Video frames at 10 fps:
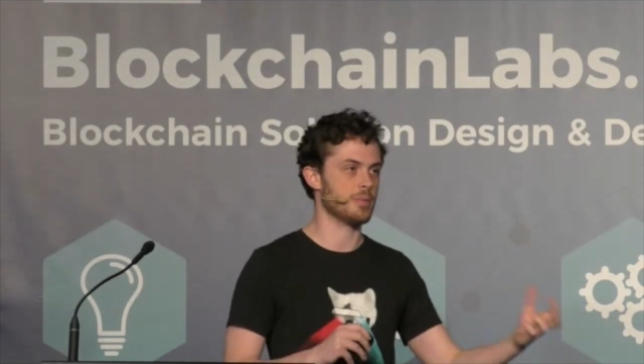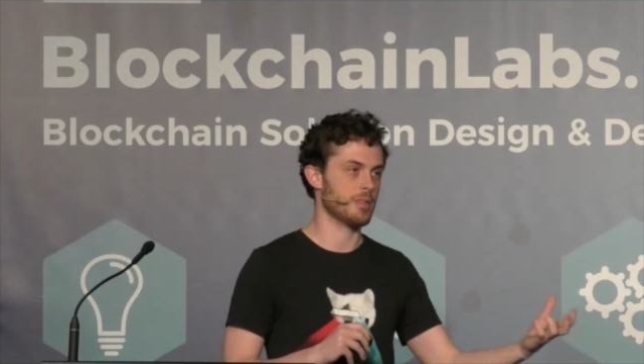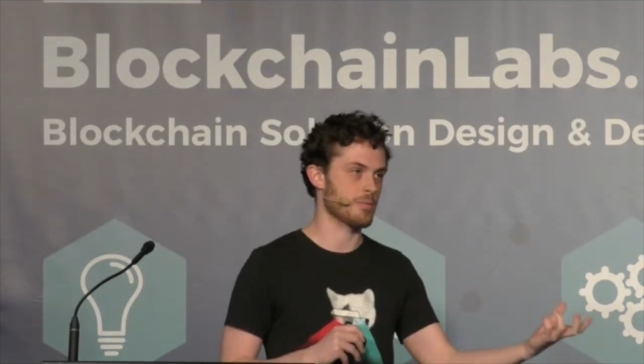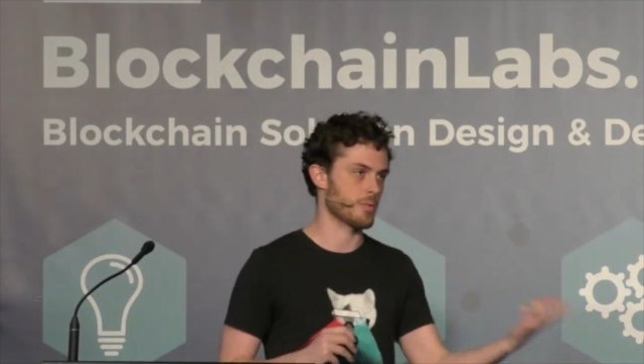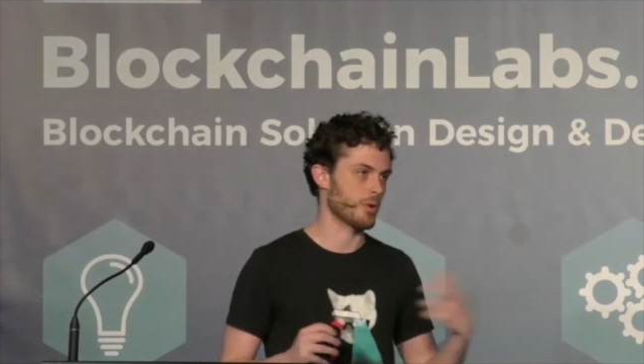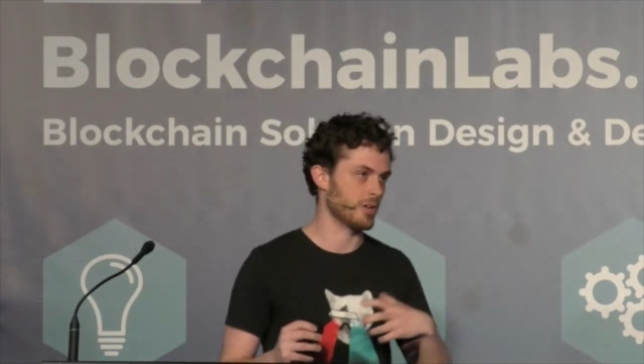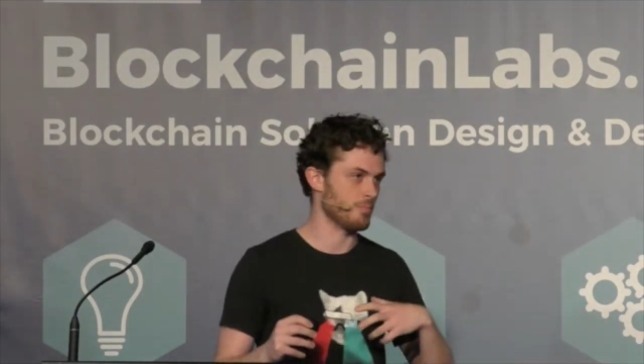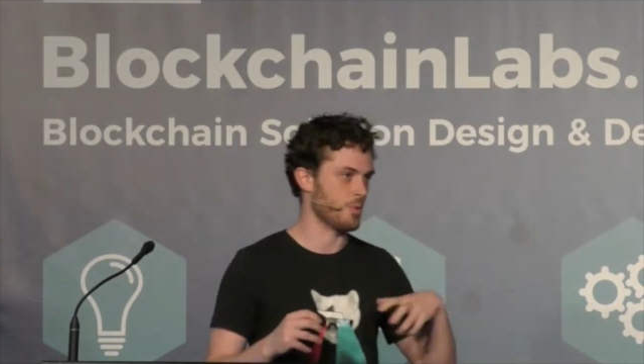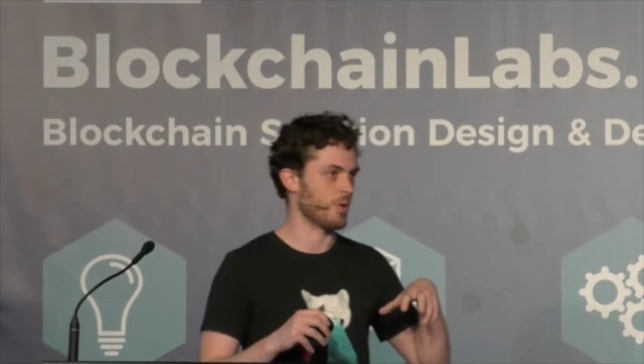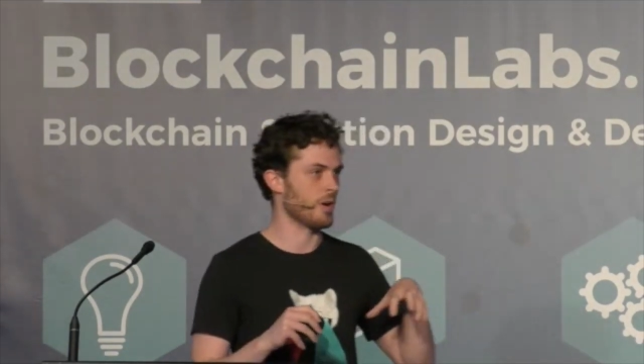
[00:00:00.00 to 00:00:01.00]
Some of them are
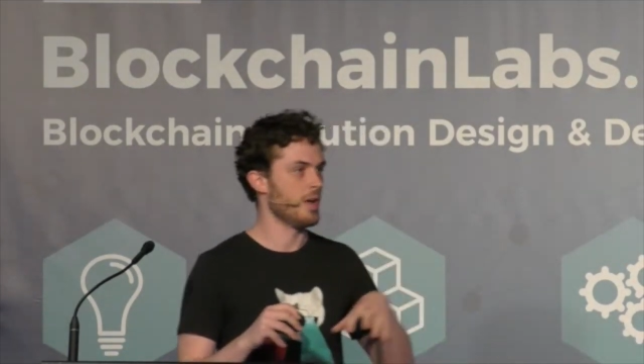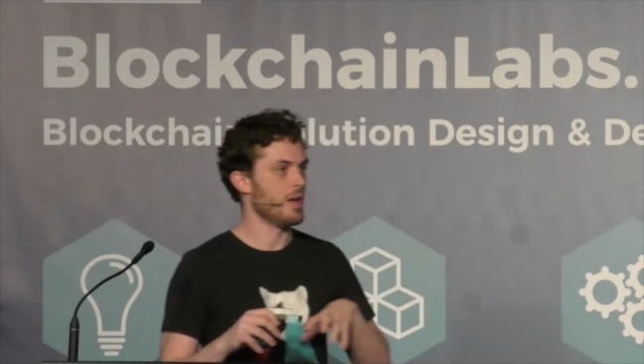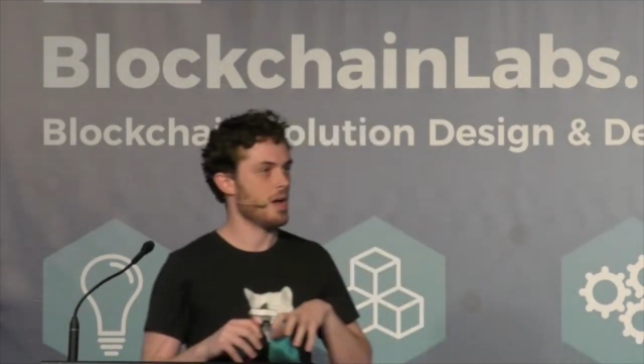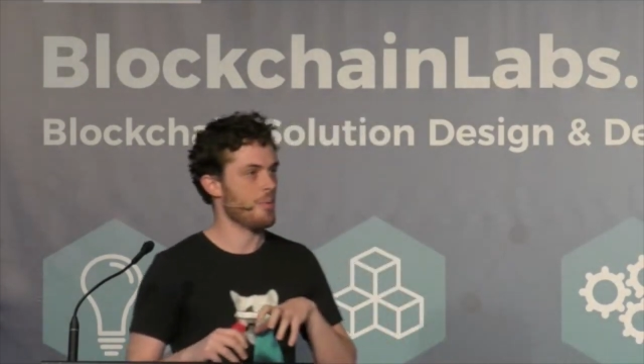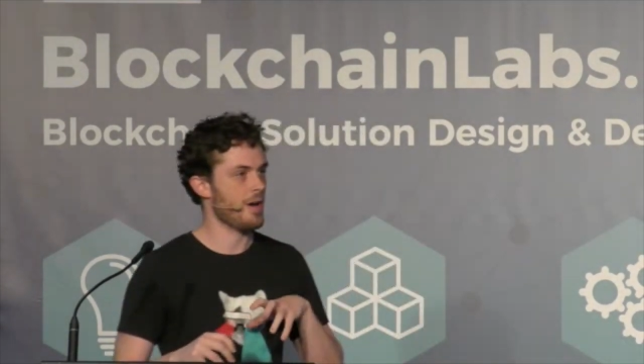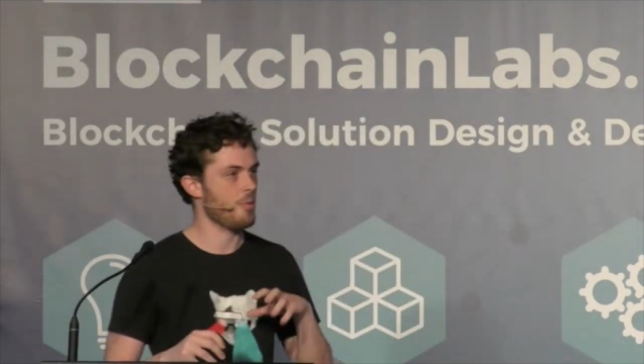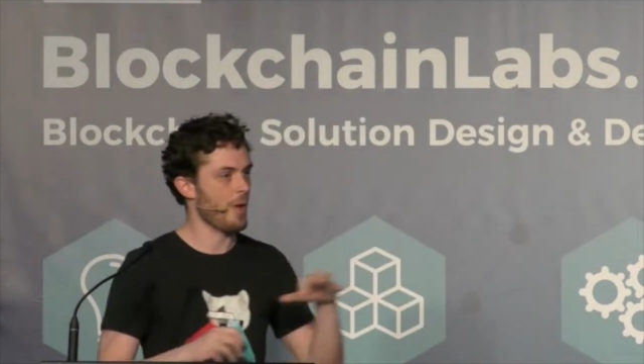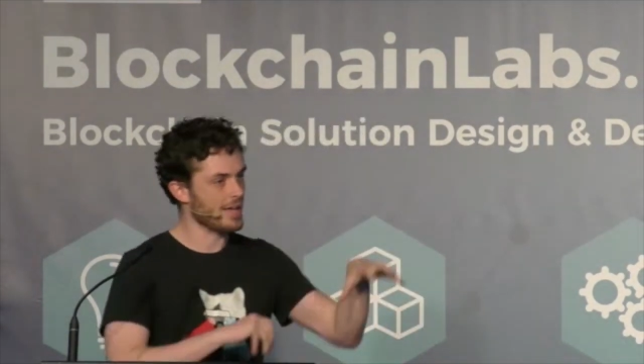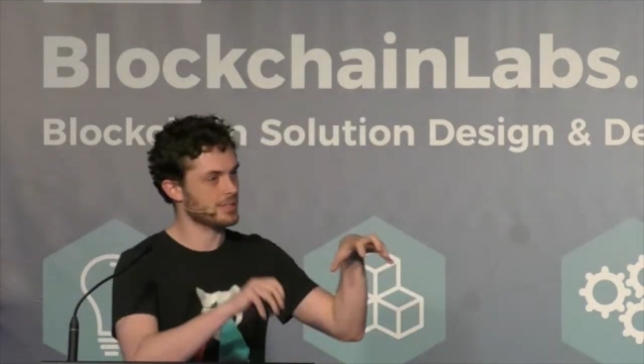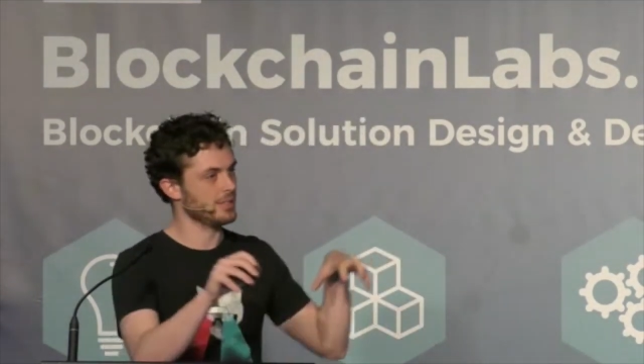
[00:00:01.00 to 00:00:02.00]
worried more
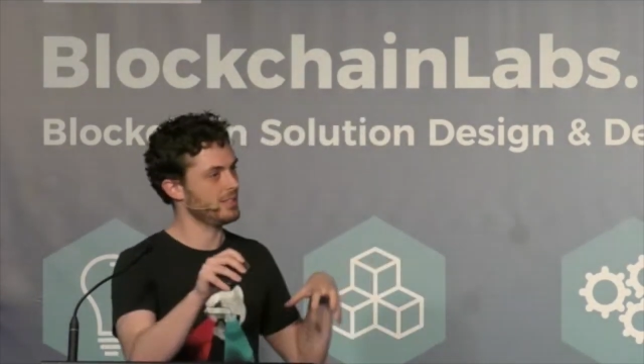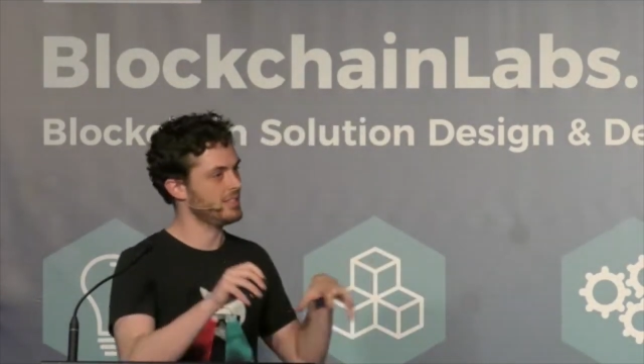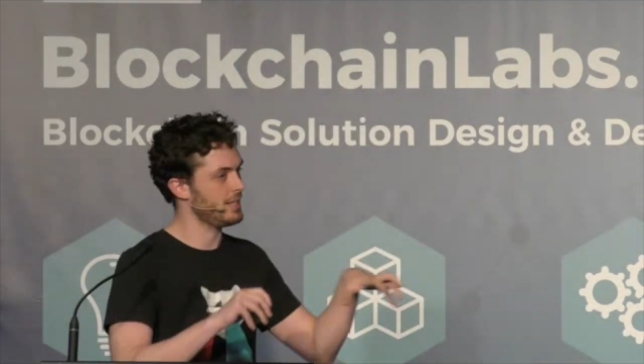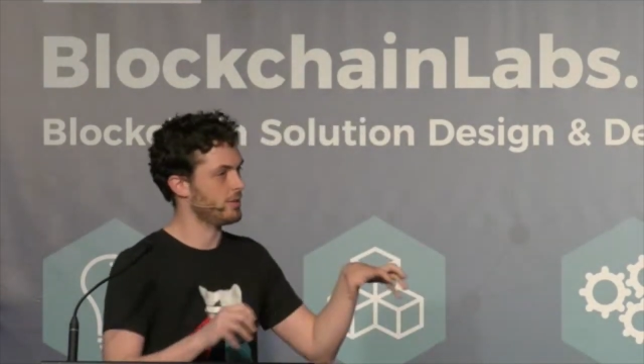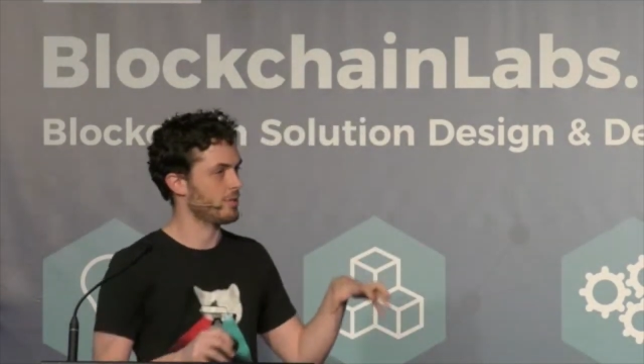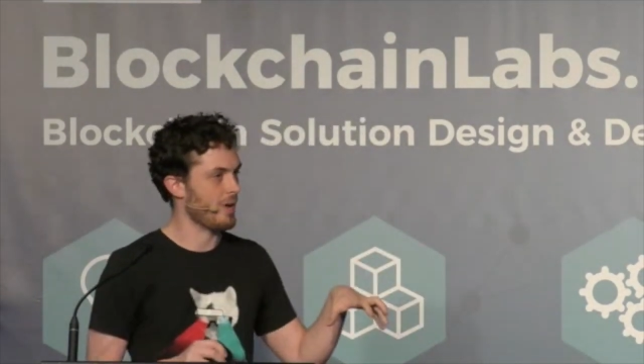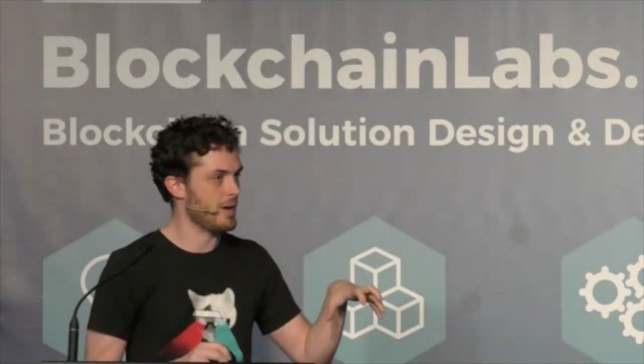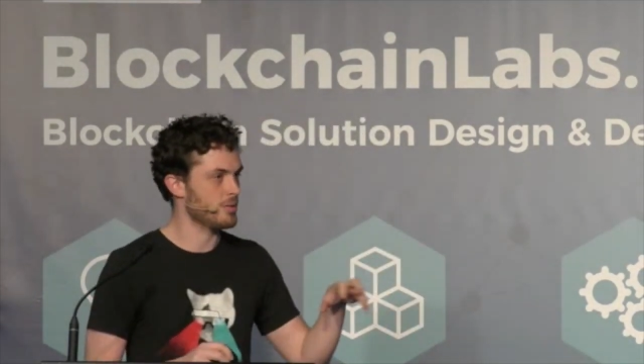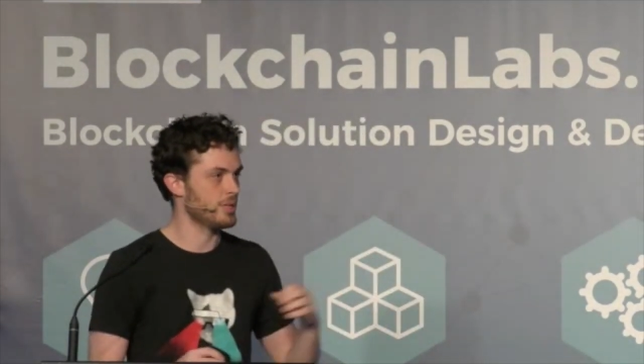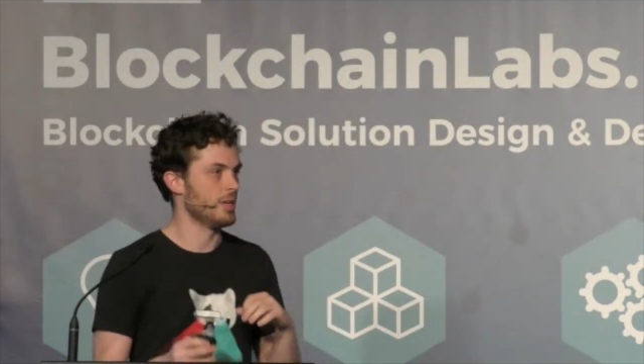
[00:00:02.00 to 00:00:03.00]
about passing the data
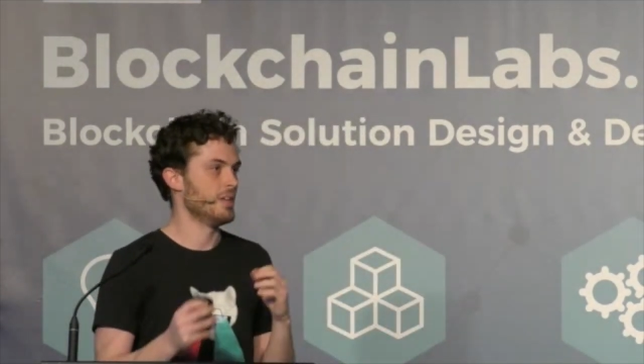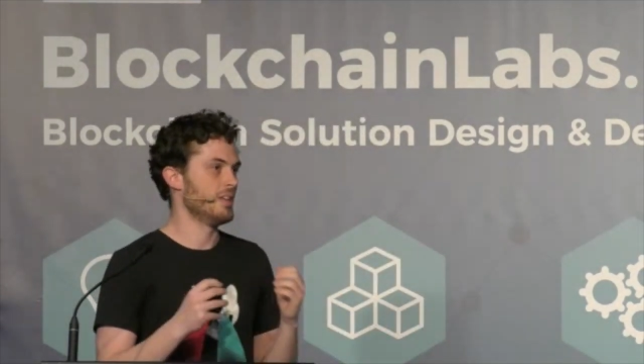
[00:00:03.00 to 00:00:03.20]
around.